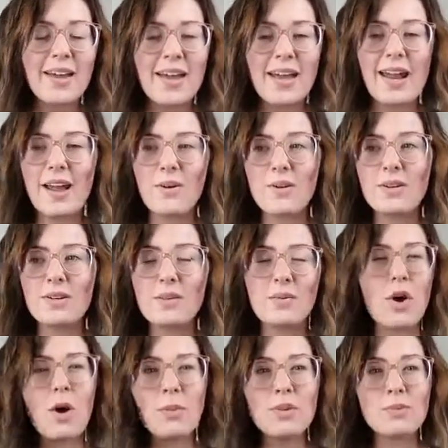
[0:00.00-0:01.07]
And I would
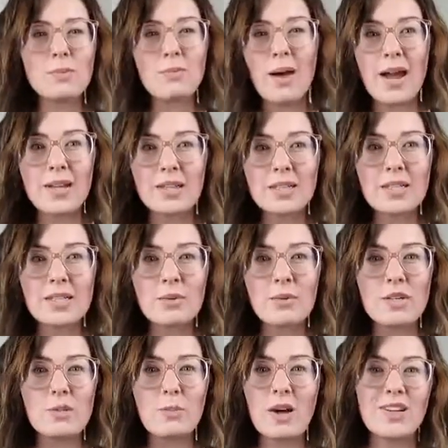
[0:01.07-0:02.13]
almost mindlessly
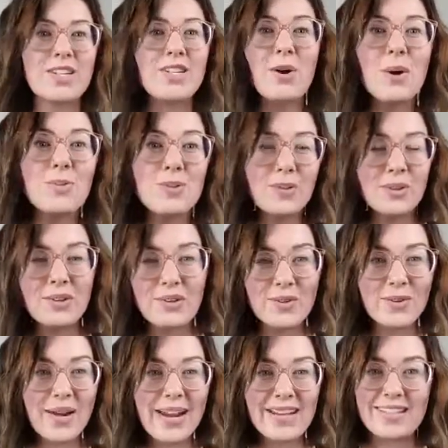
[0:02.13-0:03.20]
respond, I'm doing
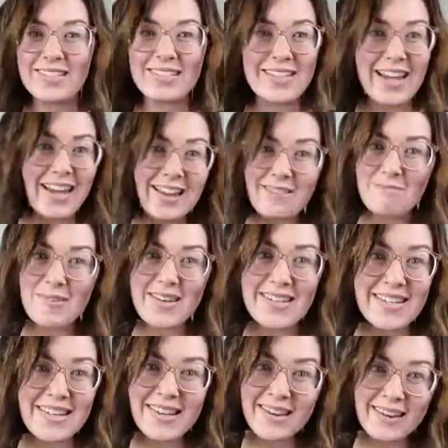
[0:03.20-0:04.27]
great, staying
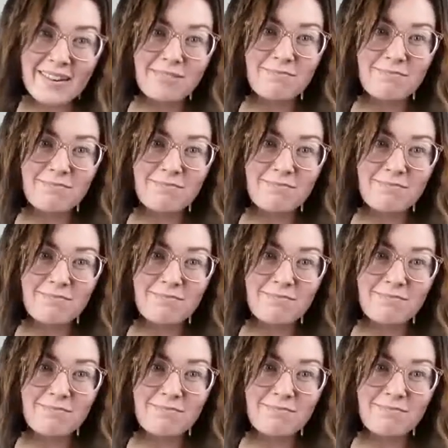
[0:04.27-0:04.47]
busy.